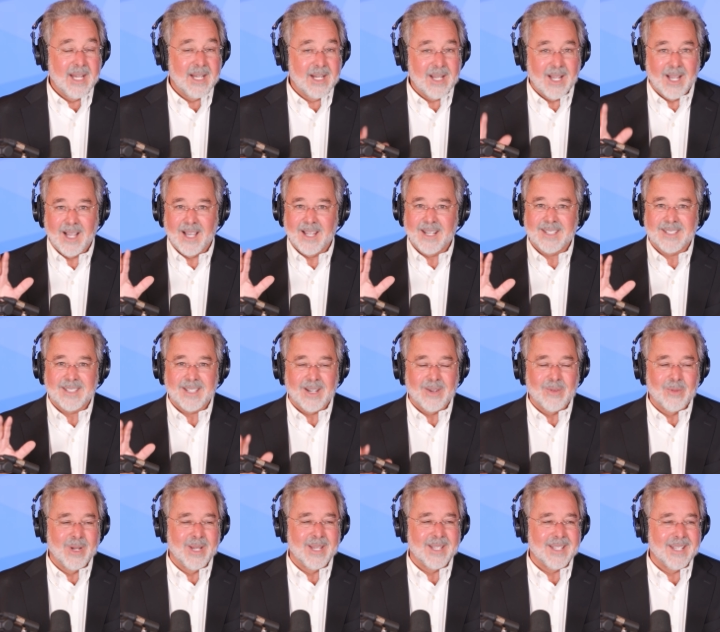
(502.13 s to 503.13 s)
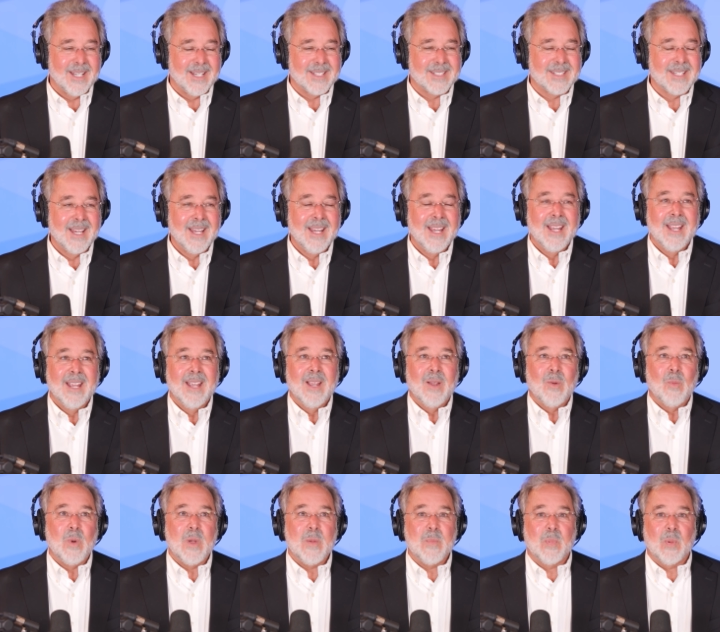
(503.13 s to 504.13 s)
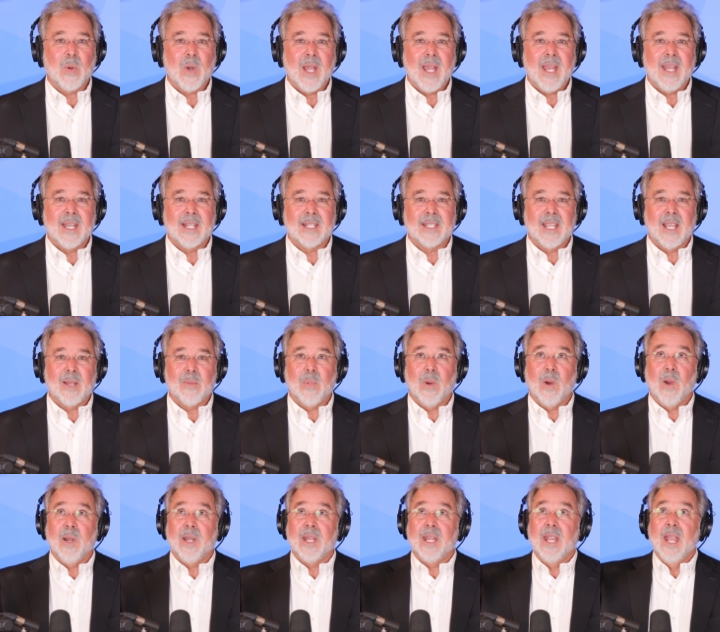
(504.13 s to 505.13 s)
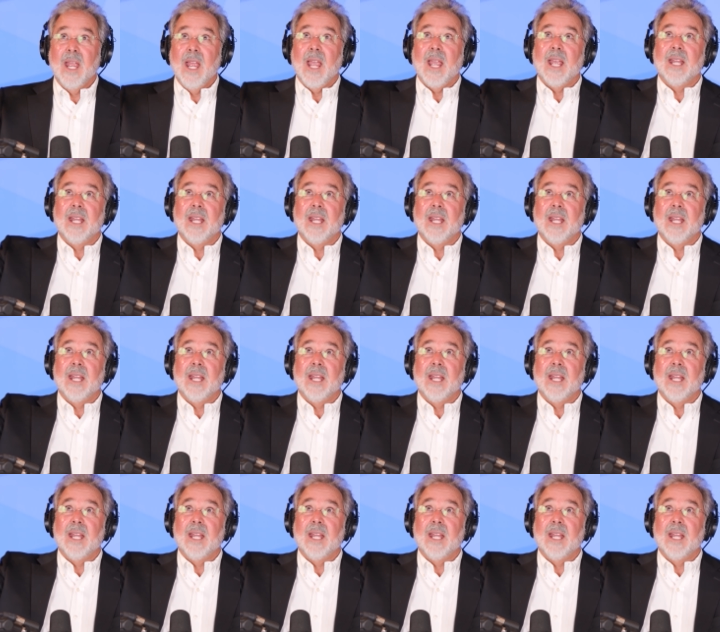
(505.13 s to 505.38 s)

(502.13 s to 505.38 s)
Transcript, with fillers: and God is our witness. We prayed at that party,